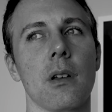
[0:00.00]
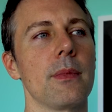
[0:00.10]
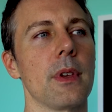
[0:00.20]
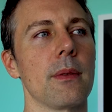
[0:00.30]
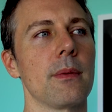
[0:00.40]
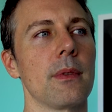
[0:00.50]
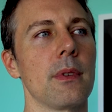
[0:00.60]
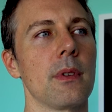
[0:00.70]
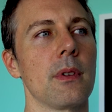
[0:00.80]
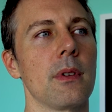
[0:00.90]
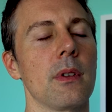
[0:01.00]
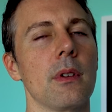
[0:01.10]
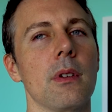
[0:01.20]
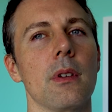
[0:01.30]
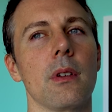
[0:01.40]
Yeah, don't kick me too
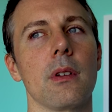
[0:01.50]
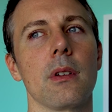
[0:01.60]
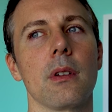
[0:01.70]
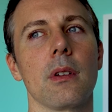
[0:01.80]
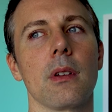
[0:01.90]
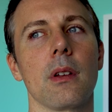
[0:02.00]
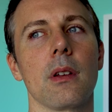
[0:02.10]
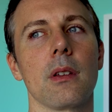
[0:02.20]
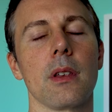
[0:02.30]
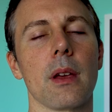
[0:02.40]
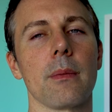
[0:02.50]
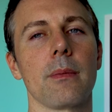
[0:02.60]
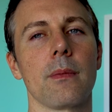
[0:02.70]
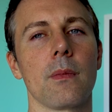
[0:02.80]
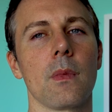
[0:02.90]
much after one because yeah. otherwise
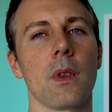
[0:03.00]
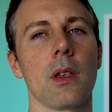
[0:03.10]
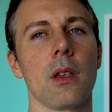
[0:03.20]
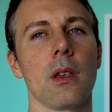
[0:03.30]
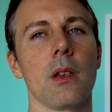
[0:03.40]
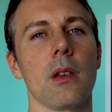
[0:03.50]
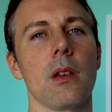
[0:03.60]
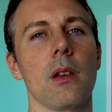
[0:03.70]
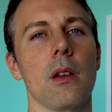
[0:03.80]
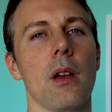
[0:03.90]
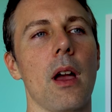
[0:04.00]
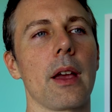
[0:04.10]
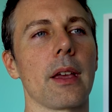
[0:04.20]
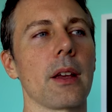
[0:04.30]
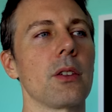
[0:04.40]
she's going to jump up and down.
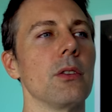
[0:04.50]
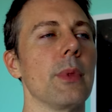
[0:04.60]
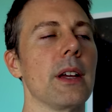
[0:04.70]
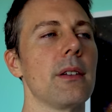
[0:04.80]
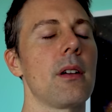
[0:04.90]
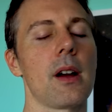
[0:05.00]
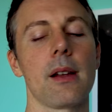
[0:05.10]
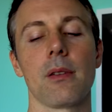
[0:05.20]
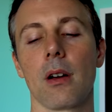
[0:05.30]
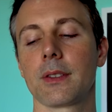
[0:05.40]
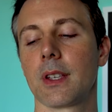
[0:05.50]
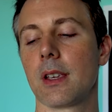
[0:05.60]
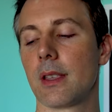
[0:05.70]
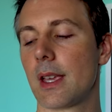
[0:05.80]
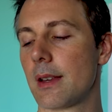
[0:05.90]
Okay, cool, mate. All right, I'll
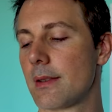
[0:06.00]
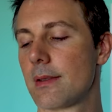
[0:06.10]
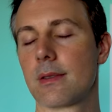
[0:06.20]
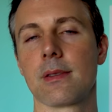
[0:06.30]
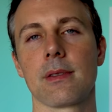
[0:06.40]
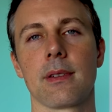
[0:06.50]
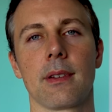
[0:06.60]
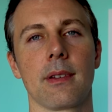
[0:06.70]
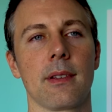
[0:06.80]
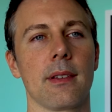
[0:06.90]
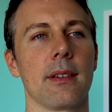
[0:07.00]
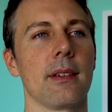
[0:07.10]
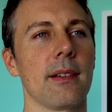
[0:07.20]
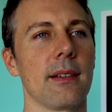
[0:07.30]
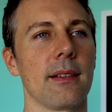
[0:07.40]
see you then. All right, okay,
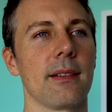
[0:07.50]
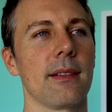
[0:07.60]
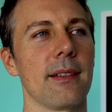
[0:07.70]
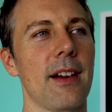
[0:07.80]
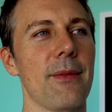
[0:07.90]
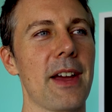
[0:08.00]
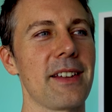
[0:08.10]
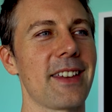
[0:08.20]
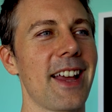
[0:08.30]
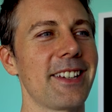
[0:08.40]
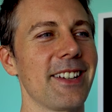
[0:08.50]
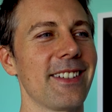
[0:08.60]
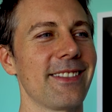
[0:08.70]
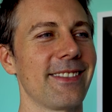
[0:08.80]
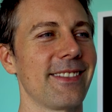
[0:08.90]
all good, mate. All right, mate, catch
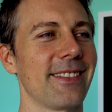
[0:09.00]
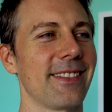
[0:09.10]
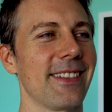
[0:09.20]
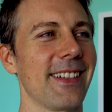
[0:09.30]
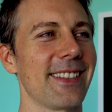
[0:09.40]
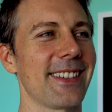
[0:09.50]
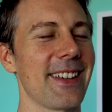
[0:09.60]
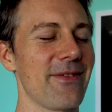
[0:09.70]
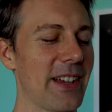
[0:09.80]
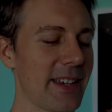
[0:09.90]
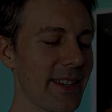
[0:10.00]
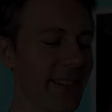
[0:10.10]
you. Okay, bye. All right, see ya. bye.